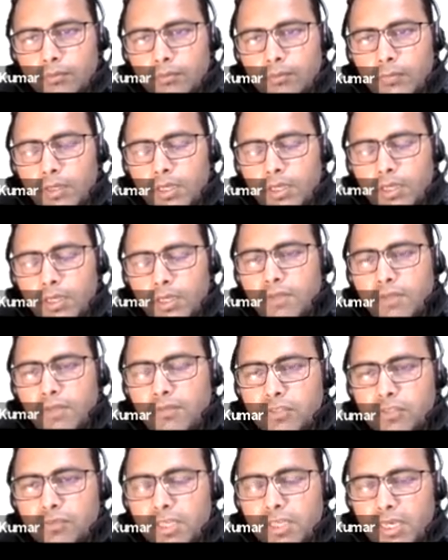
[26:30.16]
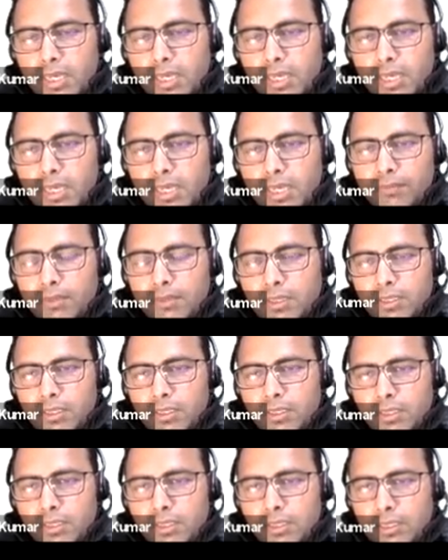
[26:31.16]
in which we have
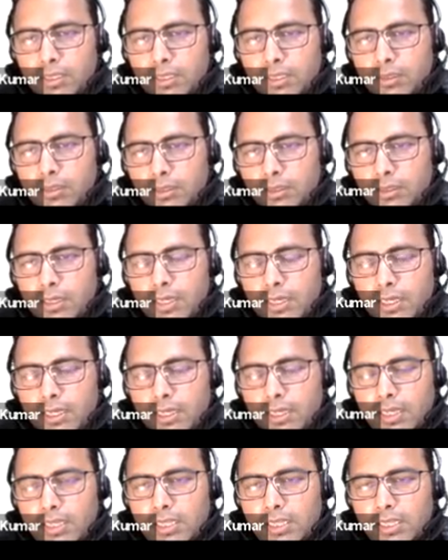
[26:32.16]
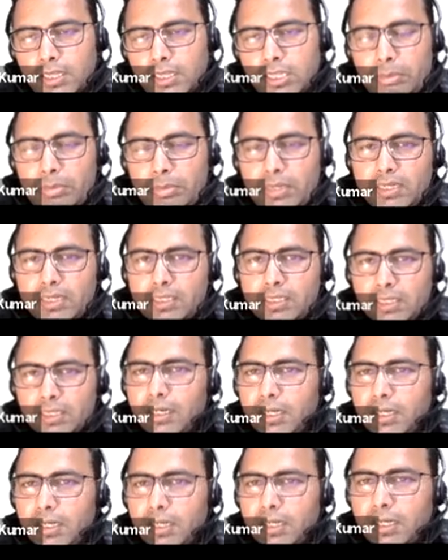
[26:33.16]
length, breadth, and
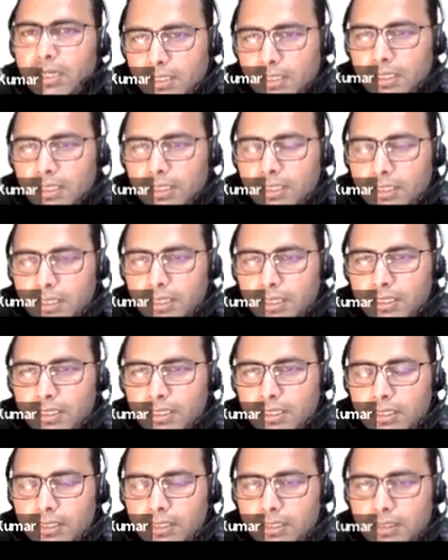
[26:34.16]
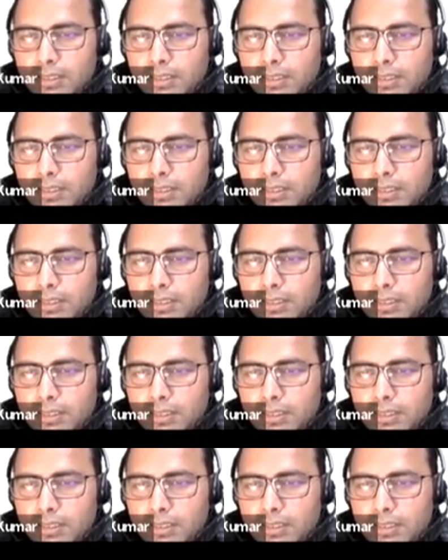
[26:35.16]
height, right? Like that is here.